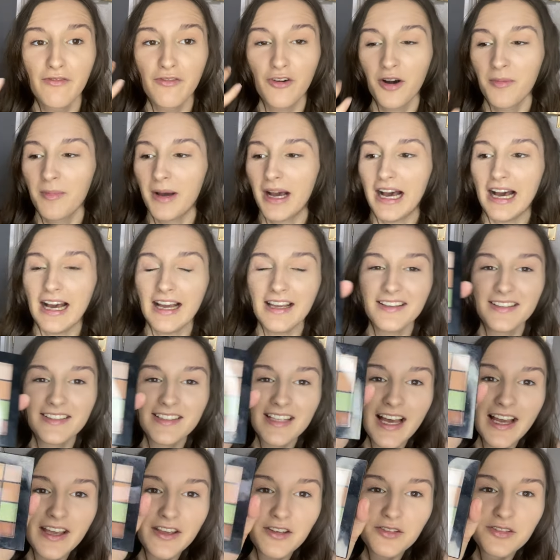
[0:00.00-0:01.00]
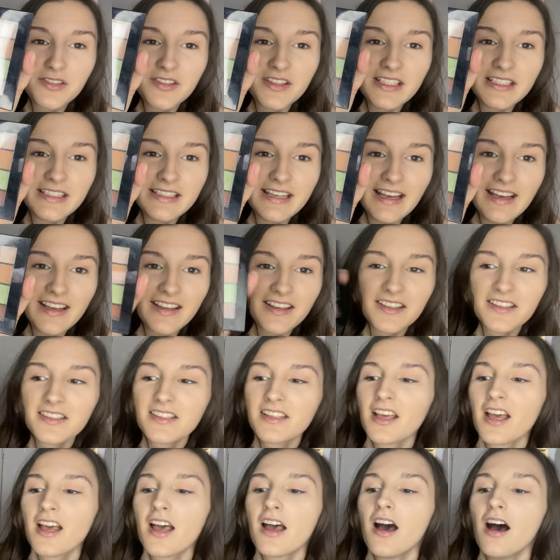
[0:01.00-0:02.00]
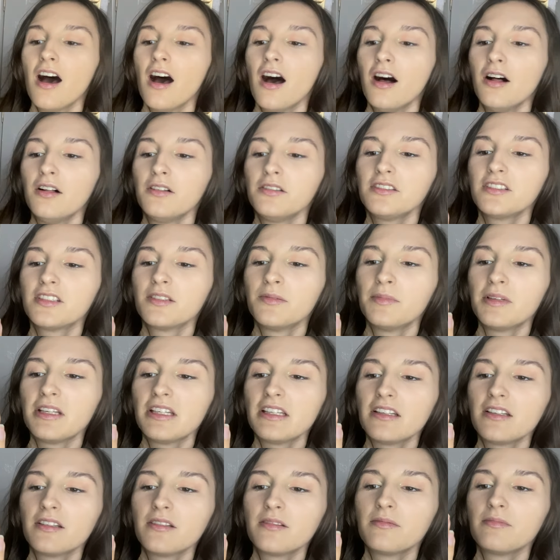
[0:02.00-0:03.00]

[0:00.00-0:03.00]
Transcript: for my eyes, I used the NYX Ultimate